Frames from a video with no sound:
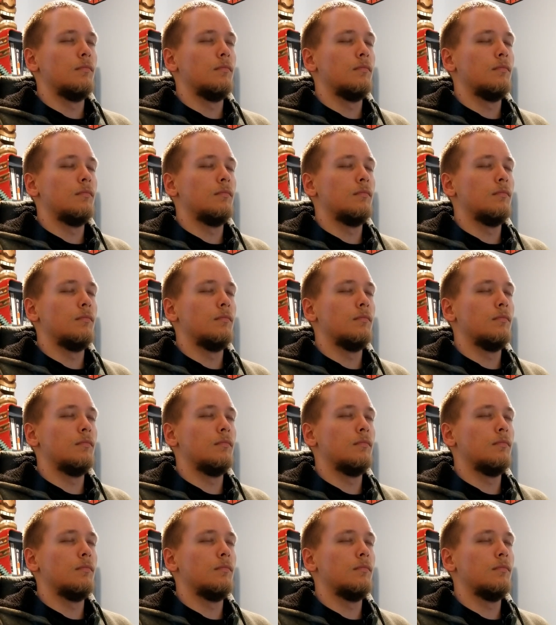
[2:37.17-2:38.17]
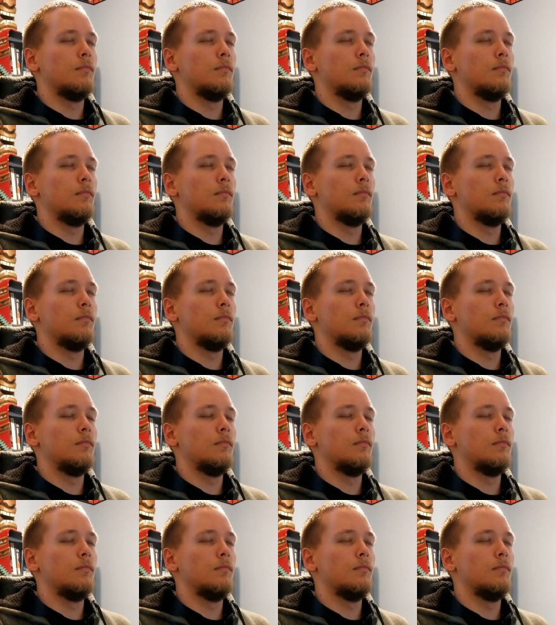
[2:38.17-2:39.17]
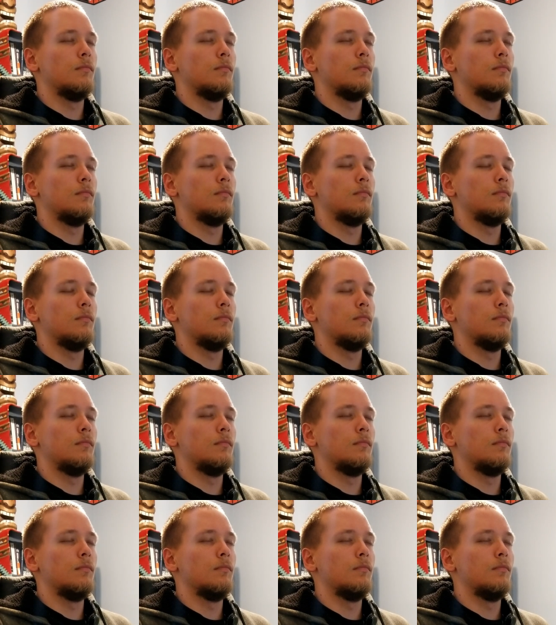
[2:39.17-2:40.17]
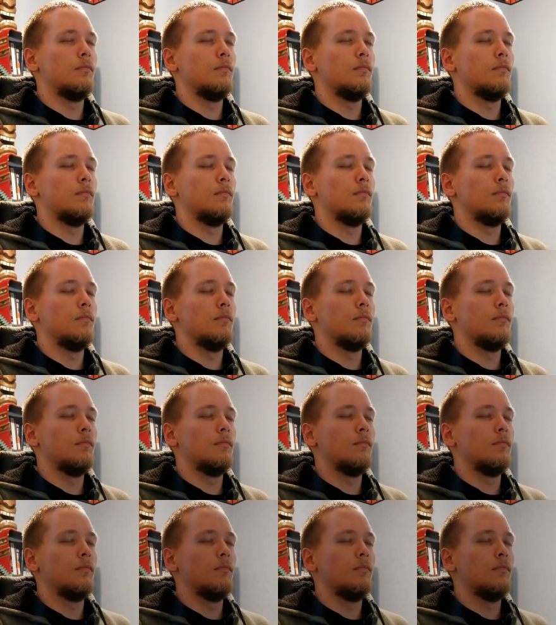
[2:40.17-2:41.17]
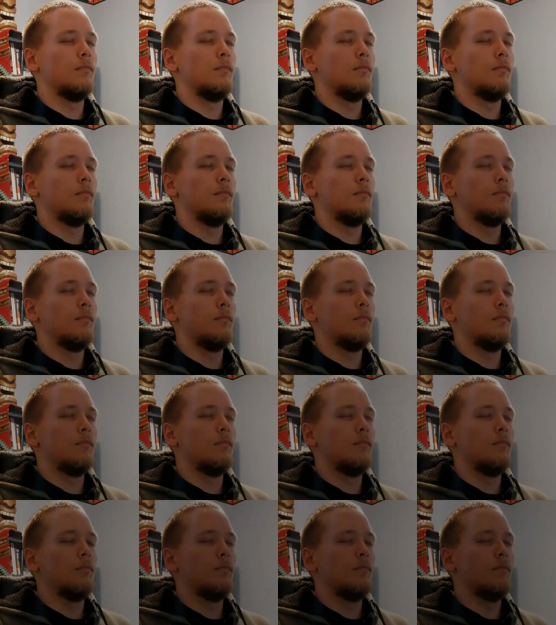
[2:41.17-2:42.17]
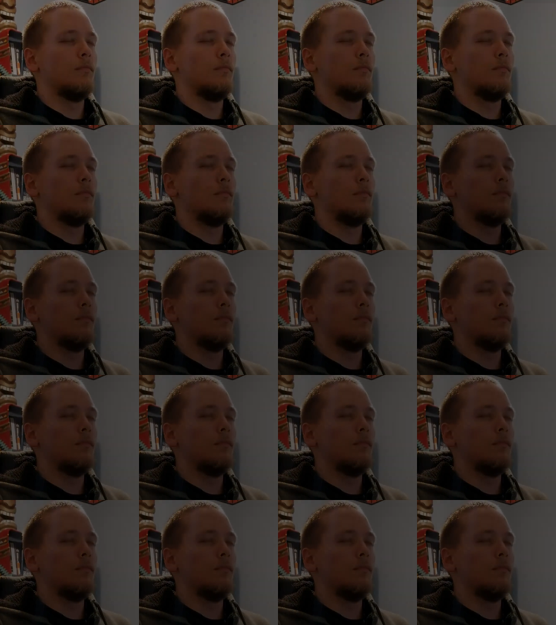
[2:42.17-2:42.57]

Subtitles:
[no speech]